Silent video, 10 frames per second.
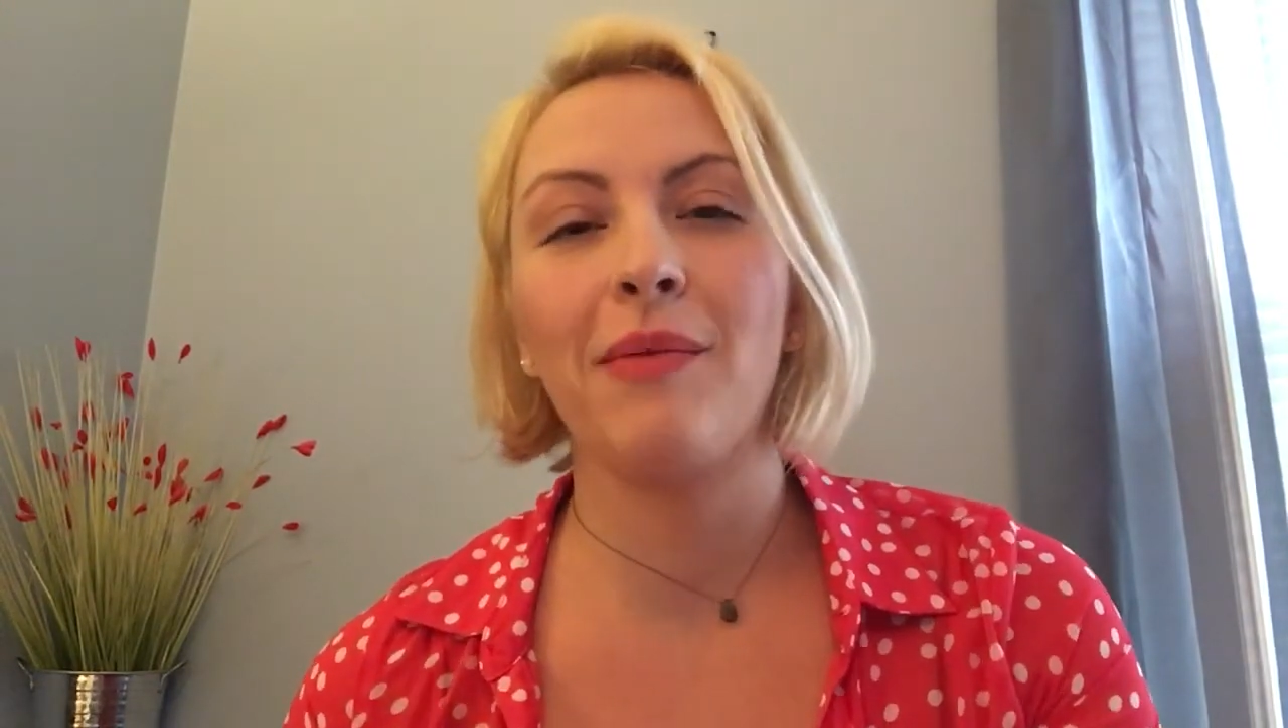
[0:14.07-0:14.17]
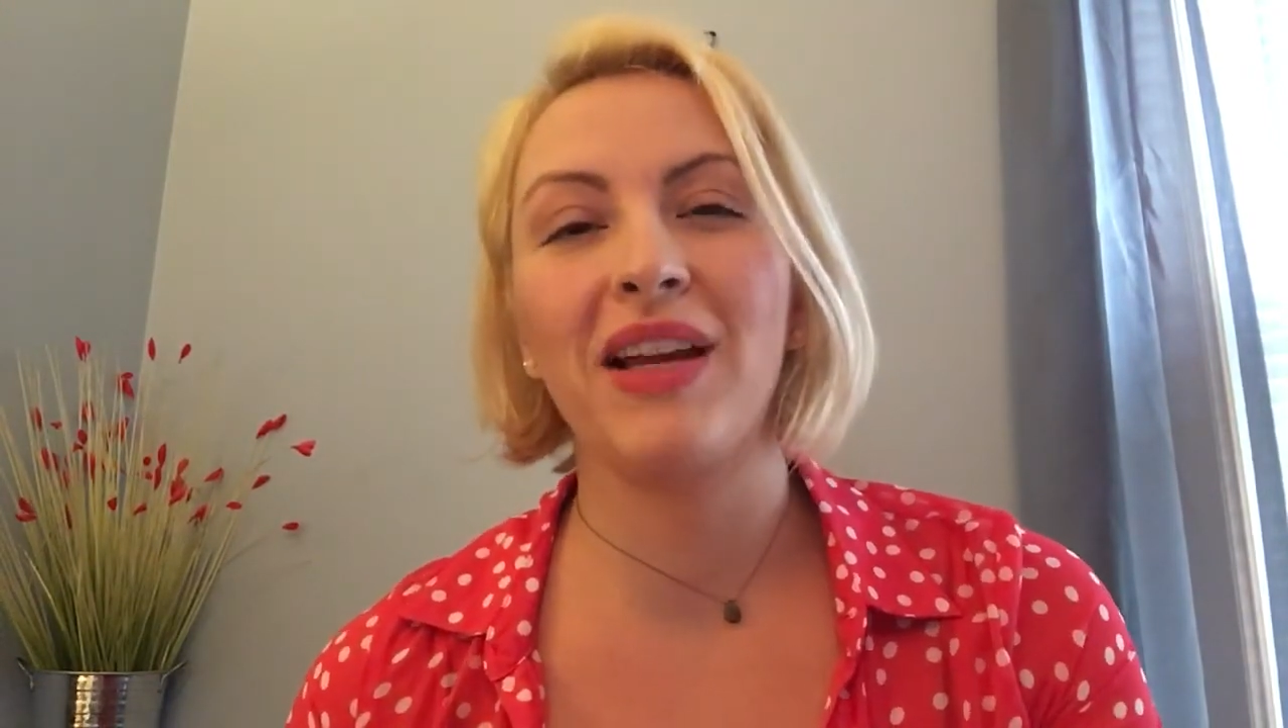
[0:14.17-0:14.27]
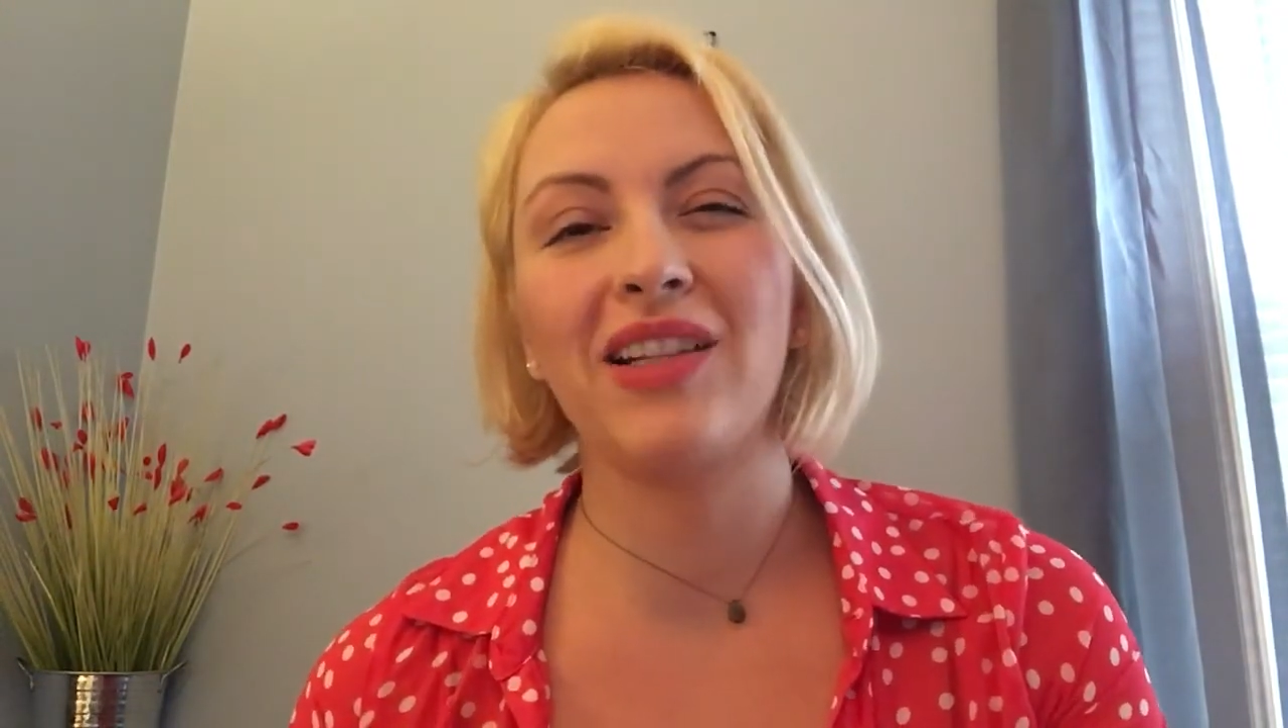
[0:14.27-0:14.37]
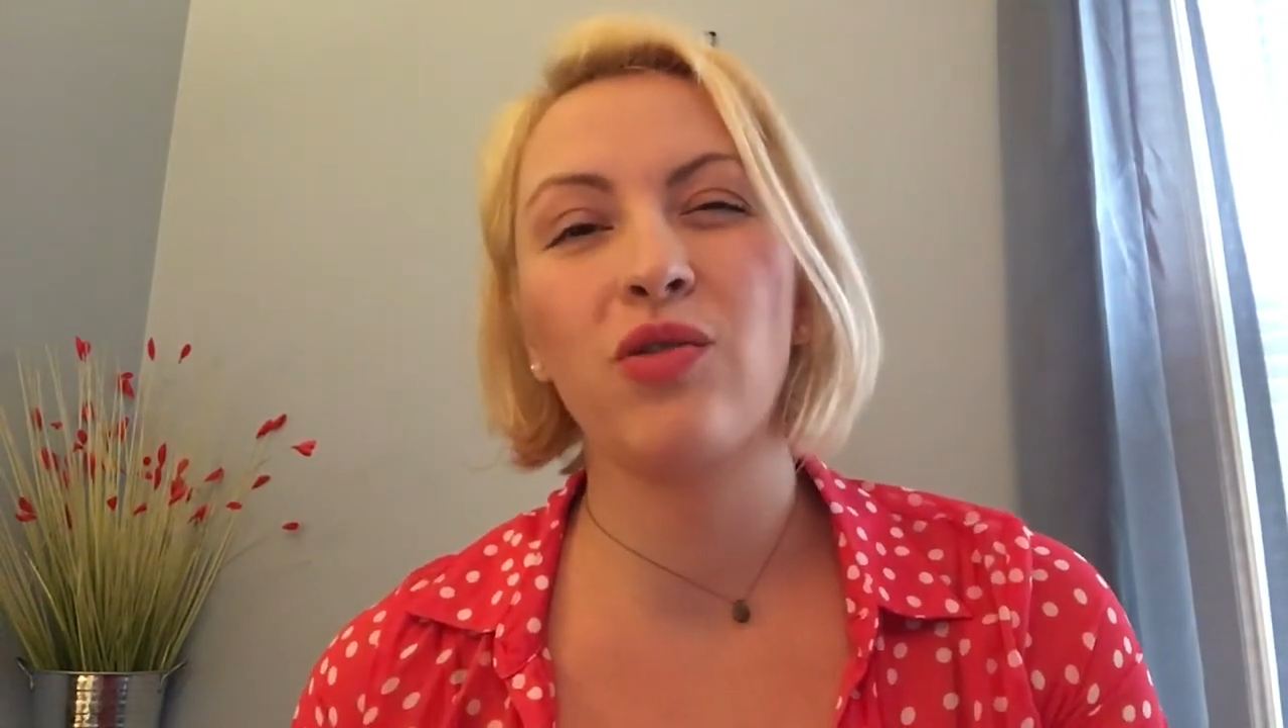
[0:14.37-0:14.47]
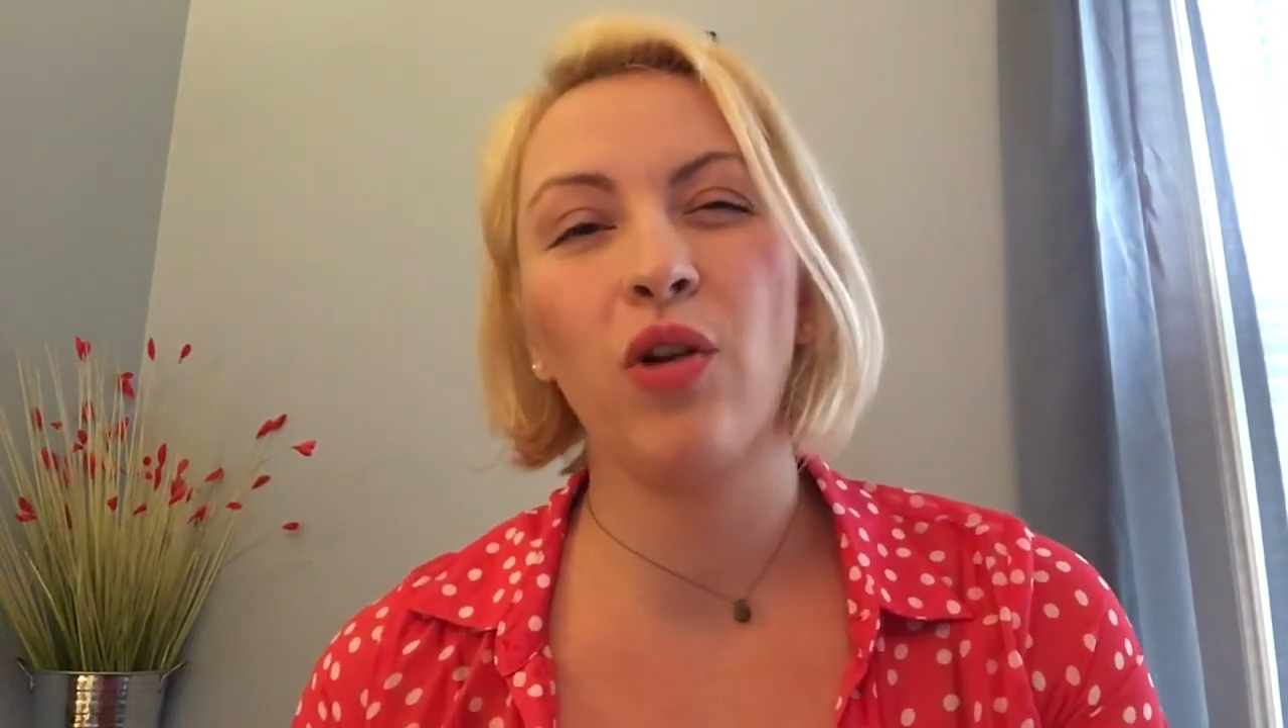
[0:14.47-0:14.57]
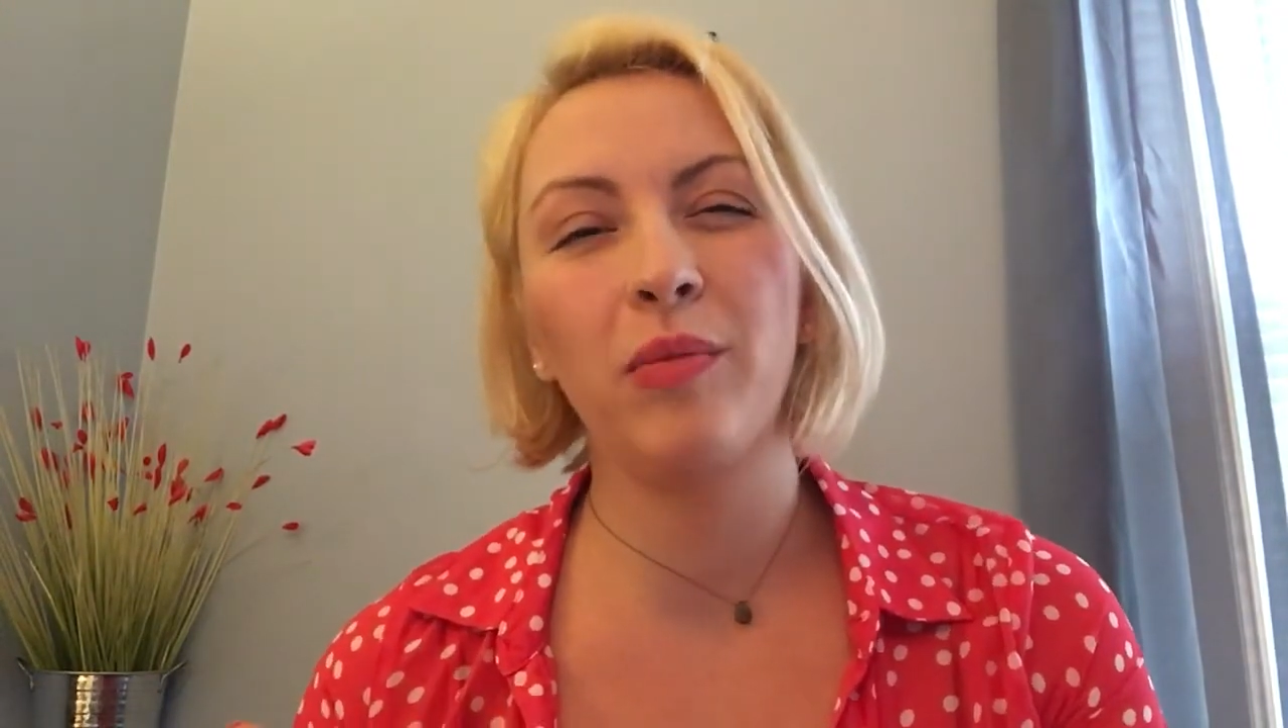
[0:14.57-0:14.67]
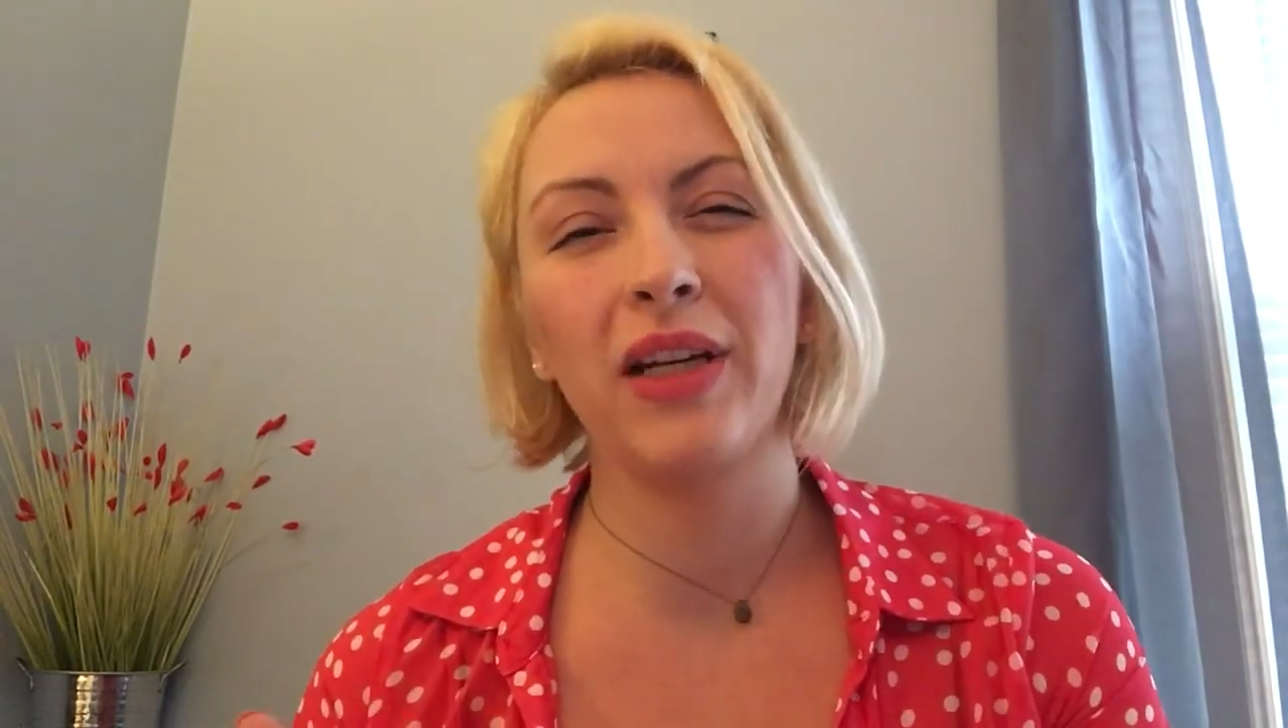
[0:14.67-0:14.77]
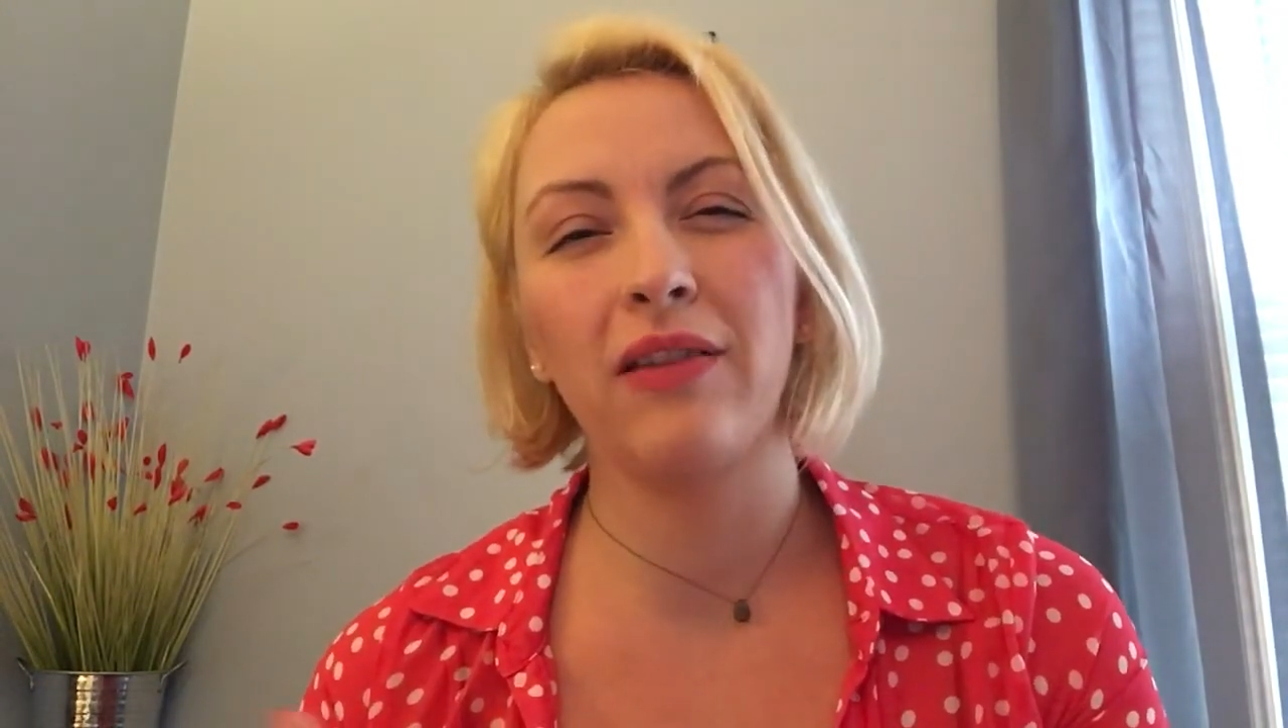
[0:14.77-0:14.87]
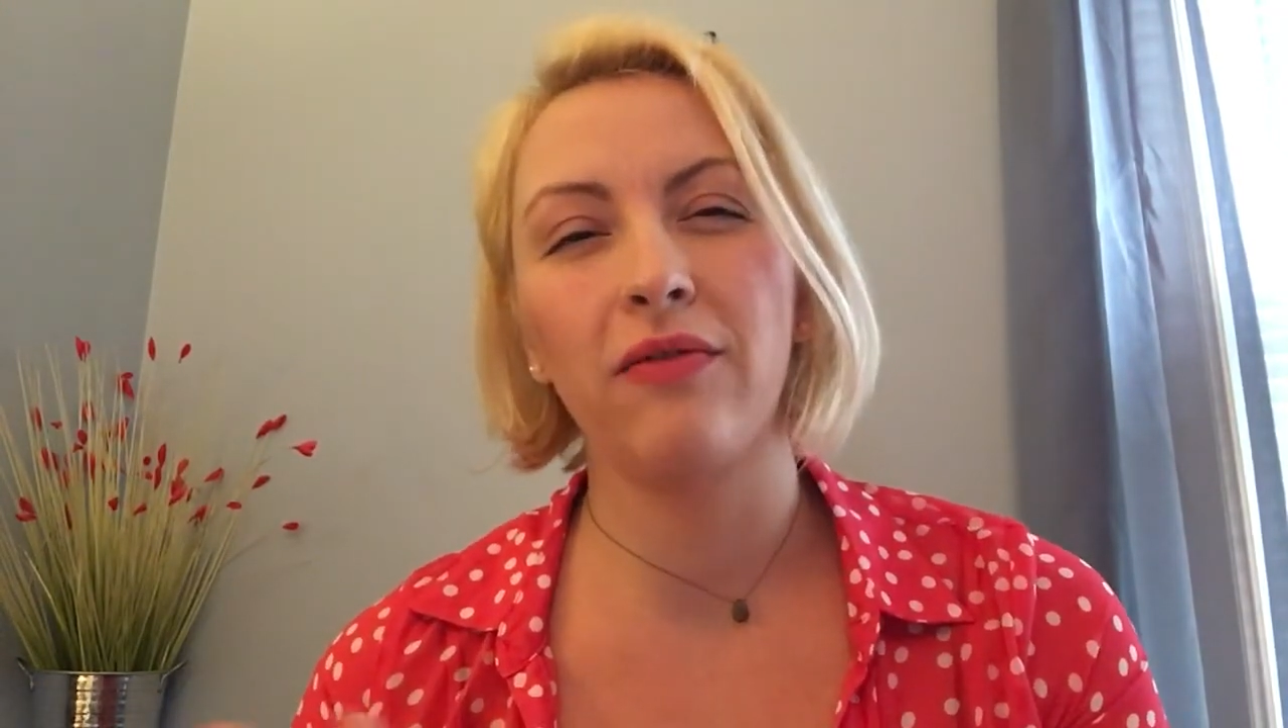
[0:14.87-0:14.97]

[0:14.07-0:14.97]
it's normally